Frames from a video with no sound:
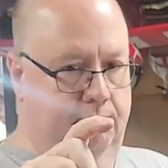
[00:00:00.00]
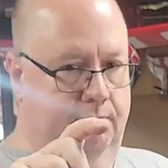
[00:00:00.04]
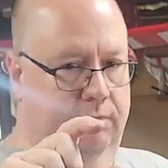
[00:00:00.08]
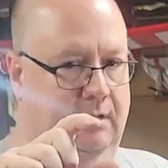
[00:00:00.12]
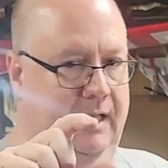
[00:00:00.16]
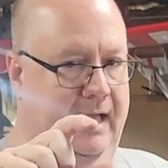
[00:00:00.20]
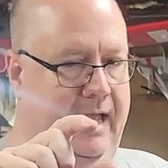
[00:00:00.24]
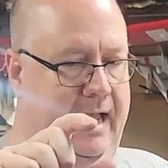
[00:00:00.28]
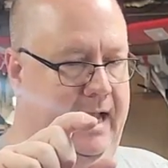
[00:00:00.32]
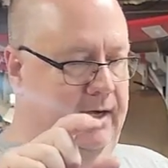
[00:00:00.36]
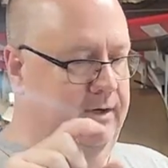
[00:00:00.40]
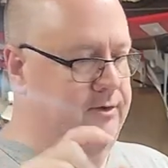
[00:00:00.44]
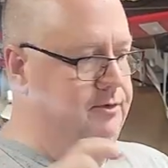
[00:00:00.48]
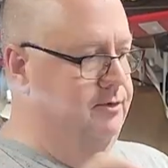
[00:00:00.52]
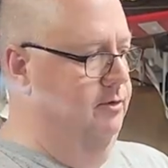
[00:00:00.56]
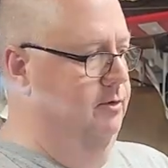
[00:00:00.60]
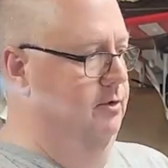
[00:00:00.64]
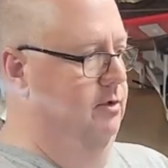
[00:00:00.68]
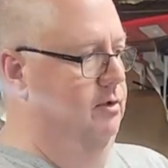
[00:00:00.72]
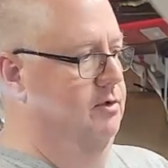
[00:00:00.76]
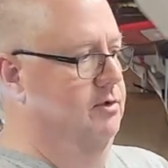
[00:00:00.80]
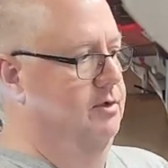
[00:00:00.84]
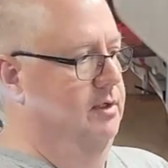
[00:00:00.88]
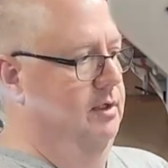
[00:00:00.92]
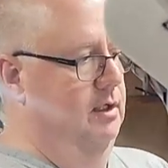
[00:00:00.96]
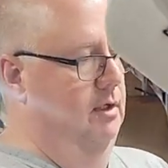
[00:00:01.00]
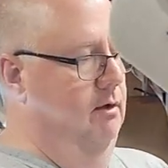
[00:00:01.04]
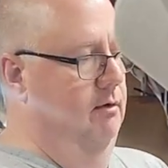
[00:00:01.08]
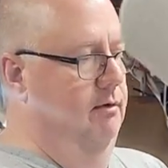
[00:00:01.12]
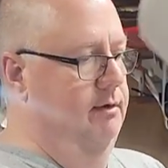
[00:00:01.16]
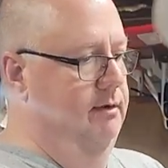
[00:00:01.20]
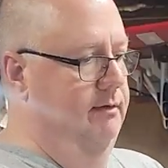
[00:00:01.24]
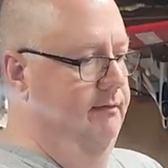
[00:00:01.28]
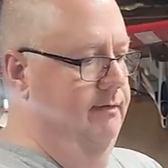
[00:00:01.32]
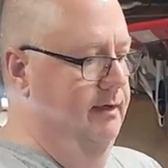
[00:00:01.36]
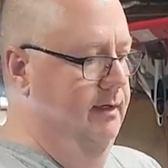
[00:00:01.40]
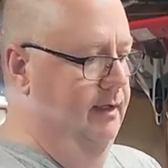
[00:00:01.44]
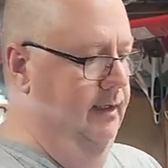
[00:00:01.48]
black screws that go
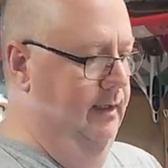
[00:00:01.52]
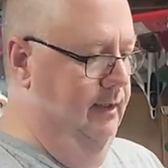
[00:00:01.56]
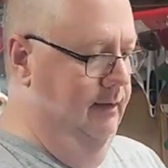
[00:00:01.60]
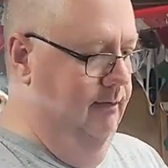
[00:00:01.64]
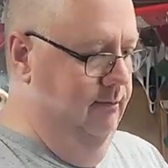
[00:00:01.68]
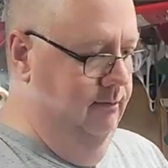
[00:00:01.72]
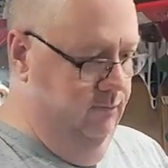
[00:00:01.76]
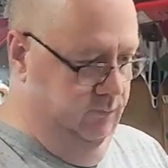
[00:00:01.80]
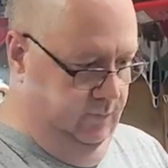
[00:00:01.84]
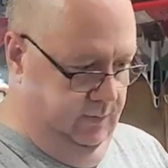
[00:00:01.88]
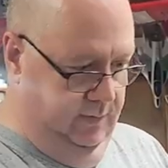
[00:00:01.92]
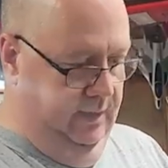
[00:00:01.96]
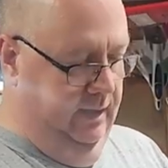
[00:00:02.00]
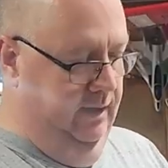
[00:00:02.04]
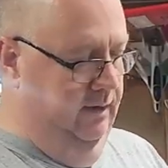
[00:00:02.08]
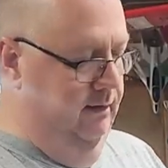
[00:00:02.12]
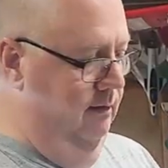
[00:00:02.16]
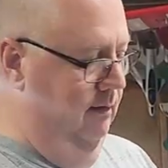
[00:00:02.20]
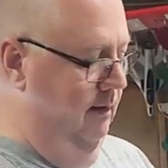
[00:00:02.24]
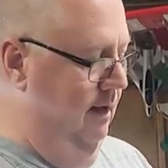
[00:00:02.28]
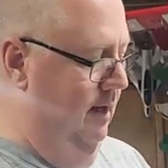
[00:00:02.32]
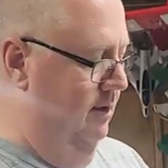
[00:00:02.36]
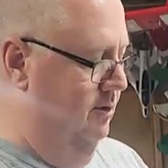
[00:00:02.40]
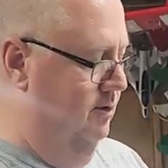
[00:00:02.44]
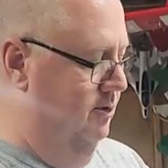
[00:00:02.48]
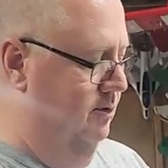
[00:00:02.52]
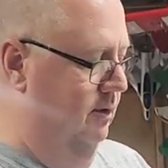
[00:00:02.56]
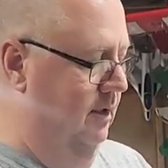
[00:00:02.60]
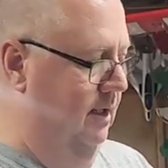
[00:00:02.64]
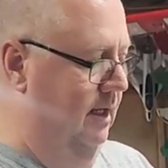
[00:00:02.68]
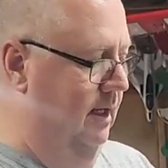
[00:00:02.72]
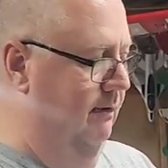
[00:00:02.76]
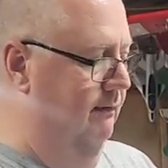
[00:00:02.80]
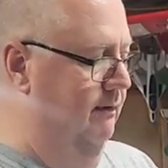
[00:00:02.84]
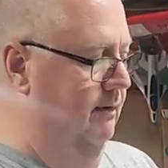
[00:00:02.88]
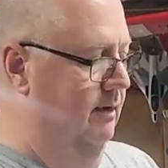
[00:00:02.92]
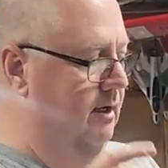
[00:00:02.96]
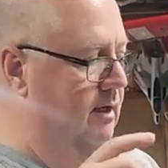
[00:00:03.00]
in the very, with that hex
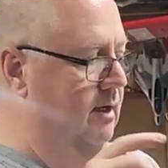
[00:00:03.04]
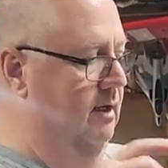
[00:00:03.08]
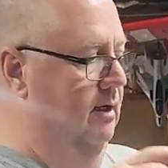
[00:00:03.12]
drive,